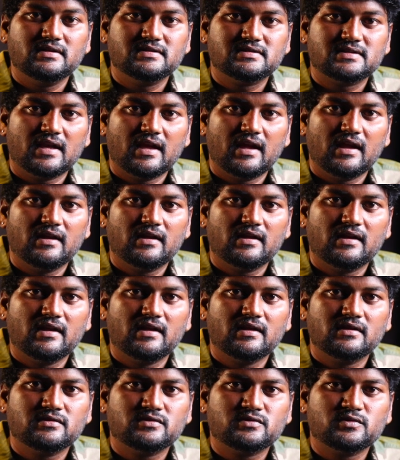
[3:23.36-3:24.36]
This
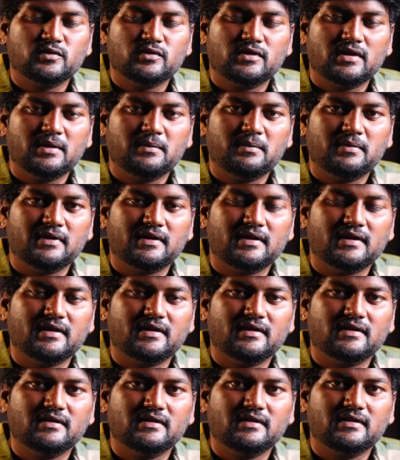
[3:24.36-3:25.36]
entire shooting
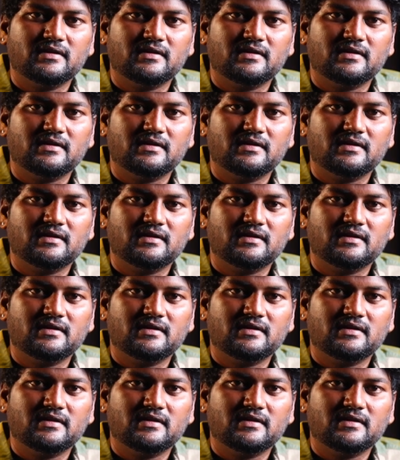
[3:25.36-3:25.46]
period